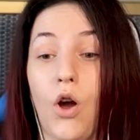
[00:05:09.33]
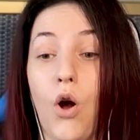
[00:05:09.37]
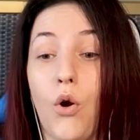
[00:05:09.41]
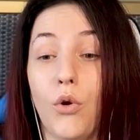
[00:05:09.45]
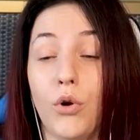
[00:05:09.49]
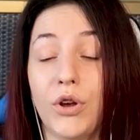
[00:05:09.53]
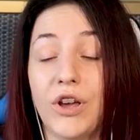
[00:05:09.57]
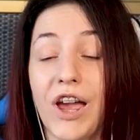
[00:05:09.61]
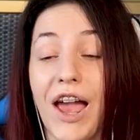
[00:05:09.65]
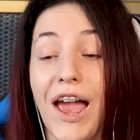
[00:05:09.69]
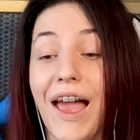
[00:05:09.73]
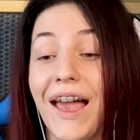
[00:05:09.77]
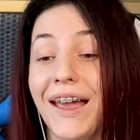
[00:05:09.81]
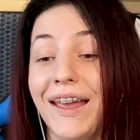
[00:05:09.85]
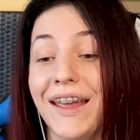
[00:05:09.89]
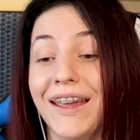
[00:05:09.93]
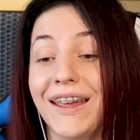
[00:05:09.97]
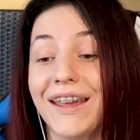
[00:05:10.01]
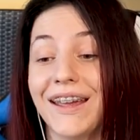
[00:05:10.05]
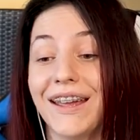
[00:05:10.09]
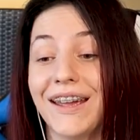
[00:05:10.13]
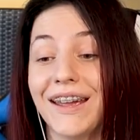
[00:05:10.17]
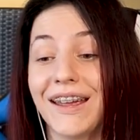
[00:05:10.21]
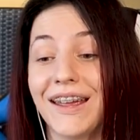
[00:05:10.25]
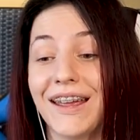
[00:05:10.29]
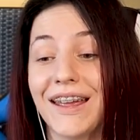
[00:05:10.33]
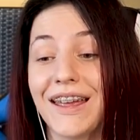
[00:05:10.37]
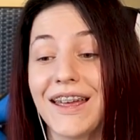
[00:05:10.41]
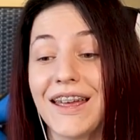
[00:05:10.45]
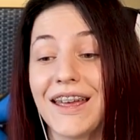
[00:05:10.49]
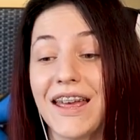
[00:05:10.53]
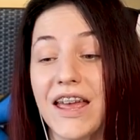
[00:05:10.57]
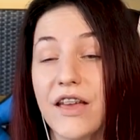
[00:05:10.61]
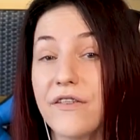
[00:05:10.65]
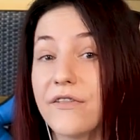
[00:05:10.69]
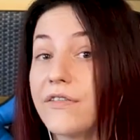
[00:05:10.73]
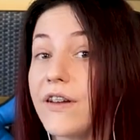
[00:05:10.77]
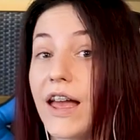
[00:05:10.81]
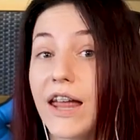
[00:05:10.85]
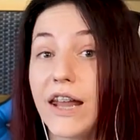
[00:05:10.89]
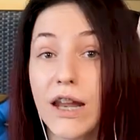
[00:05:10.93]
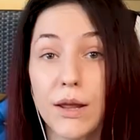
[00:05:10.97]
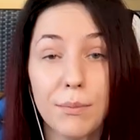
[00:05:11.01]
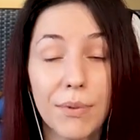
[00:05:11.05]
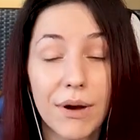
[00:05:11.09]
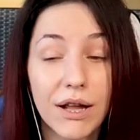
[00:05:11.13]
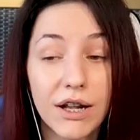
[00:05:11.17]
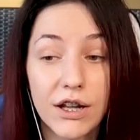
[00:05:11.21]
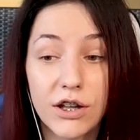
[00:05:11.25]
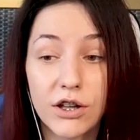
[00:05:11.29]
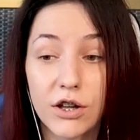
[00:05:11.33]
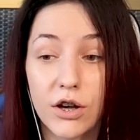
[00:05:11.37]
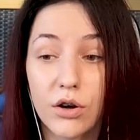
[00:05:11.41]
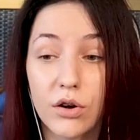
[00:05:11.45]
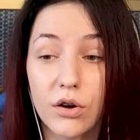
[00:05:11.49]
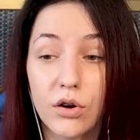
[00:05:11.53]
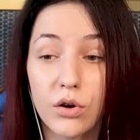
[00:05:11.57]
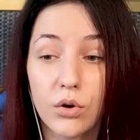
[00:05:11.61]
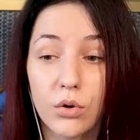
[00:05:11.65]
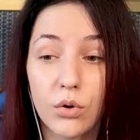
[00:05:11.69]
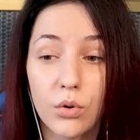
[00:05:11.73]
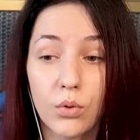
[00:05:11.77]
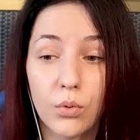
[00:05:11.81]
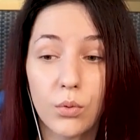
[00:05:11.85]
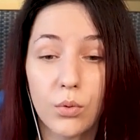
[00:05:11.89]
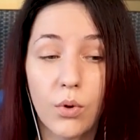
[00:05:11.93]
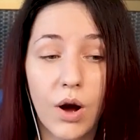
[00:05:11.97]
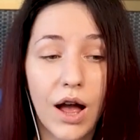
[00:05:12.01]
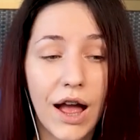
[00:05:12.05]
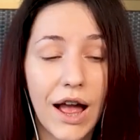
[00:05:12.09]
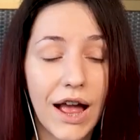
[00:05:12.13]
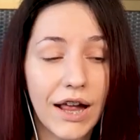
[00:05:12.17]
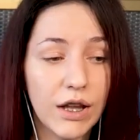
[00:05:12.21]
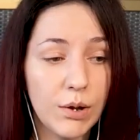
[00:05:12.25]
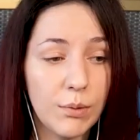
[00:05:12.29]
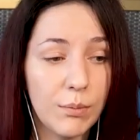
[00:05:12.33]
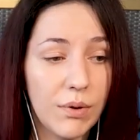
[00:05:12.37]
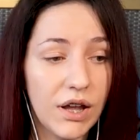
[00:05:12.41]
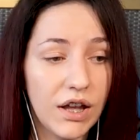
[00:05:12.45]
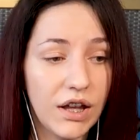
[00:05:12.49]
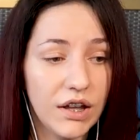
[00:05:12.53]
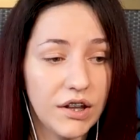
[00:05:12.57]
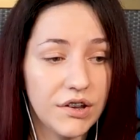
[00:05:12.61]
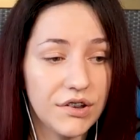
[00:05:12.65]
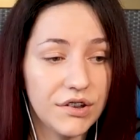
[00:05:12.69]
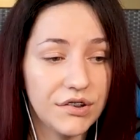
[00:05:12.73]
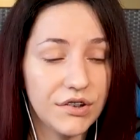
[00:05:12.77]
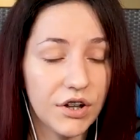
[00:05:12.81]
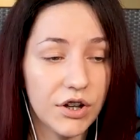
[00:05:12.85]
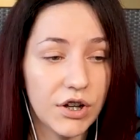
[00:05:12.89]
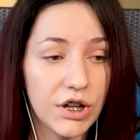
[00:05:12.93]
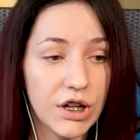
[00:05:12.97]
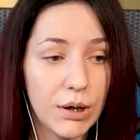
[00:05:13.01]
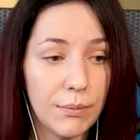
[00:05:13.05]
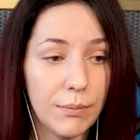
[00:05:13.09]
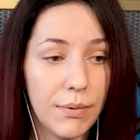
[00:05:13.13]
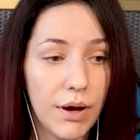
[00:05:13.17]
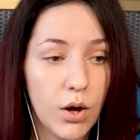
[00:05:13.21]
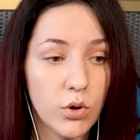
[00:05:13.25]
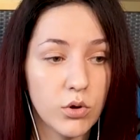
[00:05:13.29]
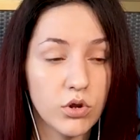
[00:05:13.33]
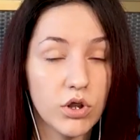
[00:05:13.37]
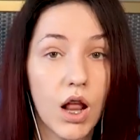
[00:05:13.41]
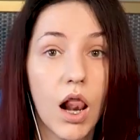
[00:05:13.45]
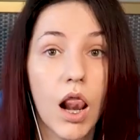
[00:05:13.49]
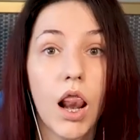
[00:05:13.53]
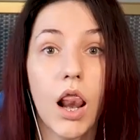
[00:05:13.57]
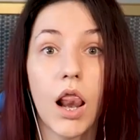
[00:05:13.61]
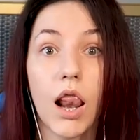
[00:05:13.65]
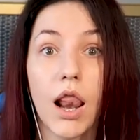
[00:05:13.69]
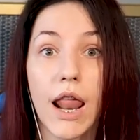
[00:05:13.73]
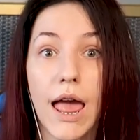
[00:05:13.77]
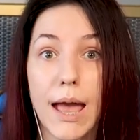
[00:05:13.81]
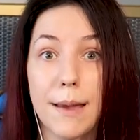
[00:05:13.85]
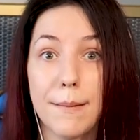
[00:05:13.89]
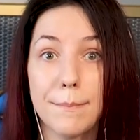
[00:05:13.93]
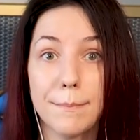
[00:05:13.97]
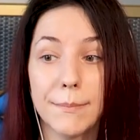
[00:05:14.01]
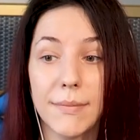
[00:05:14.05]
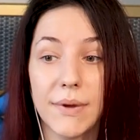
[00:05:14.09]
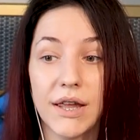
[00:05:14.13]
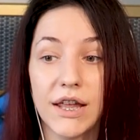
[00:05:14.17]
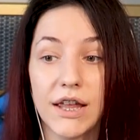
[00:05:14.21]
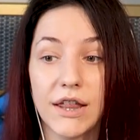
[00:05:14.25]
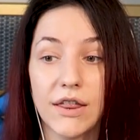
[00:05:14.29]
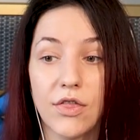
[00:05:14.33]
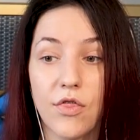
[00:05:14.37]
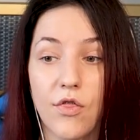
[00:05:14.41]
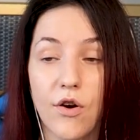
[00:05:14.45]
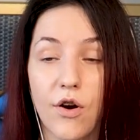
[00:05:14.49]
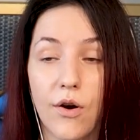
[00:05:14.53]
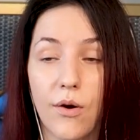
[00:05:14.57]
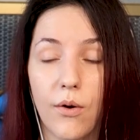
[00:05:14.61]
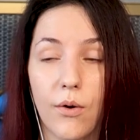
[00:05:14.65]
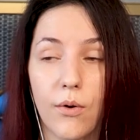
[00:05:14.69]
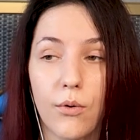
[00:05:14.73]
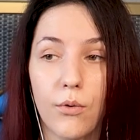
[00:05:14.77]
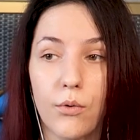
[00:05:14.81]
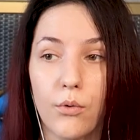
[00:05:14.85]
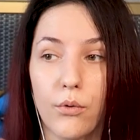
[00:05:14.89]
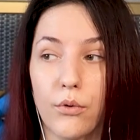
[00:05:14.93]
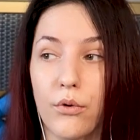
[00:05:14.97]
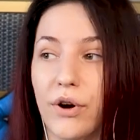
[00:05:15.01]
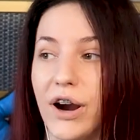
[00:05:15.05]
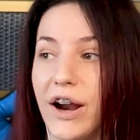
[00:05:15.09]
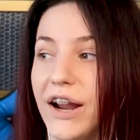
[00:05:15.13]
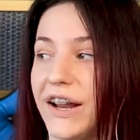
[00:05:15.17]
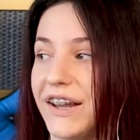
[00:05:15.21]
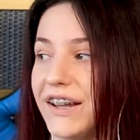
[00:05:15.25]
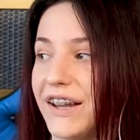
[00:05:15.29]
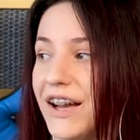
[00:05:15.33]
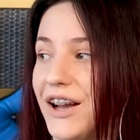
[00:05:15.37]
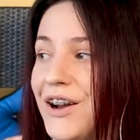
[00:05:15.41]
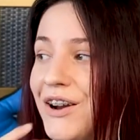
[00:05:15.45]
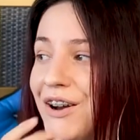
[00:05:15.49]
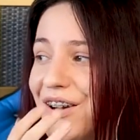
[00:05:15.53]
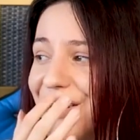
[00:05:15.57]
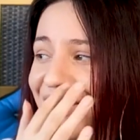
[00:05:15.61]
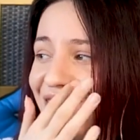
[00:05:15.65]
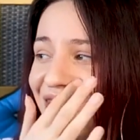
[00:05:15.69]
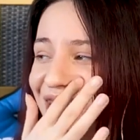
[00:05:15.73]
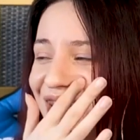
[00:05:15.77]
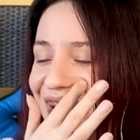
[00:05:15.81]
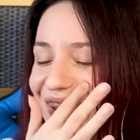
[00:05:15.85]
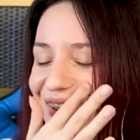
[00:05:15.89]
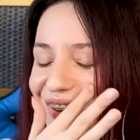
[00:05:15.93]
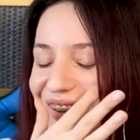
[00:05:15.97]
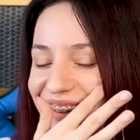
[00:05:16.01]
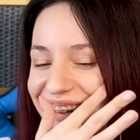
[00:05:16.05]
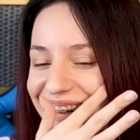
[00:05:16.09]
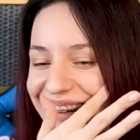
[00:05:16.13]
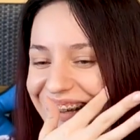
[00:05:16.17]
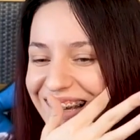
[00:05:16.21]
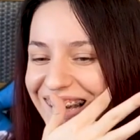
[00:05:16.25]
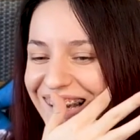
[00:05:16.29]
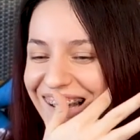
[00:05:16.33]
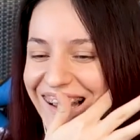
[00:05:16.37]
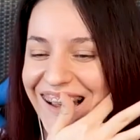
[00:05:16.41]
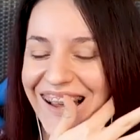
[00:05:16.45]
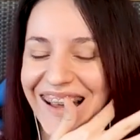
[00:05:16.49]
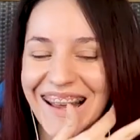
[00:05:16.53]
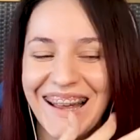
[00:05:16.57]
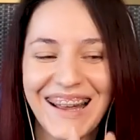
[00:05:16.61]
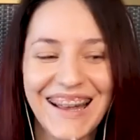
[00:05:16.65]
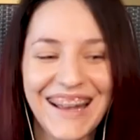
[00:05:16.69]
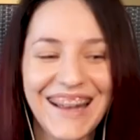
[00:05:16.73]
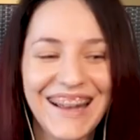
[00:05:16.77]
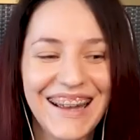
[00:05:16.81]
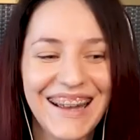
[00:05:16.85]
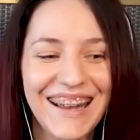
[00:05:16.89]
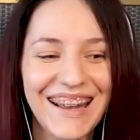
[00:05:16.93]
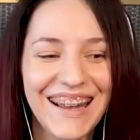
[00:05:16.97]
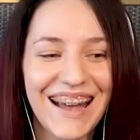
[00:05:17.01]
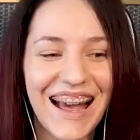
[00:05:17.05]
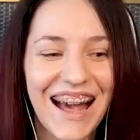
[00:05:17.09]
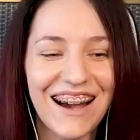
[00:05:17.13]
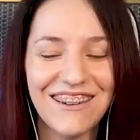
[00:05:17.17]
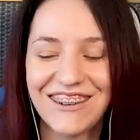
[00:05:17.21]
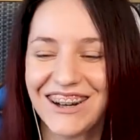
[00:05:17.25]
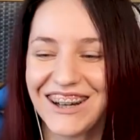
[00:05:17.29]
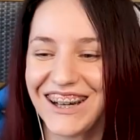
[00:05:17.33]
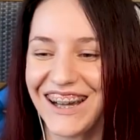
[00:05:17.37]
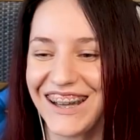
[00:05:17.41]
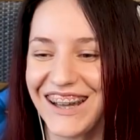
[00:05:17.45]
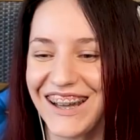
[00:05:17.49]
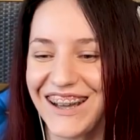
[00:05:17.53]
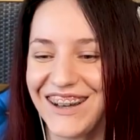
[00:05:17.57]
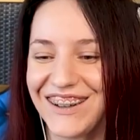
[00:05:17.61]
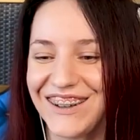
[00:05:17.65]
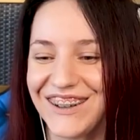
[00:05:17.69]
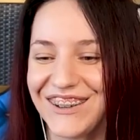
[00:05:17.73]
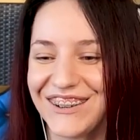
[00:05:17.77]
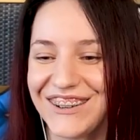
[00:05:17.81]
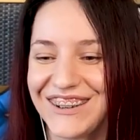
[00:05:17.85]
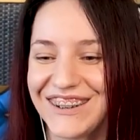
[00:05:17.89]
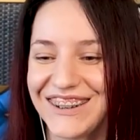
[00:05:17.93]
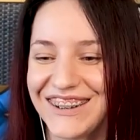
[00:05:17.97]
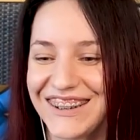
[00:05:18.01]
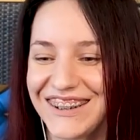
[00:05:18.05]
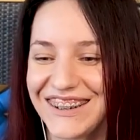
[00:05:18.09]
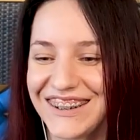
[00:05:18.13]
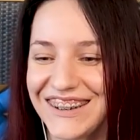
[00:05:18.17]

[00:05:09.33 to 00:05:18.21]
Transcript: Okay? If anybody know what anime he's talking about, let me know right now. I wanna know.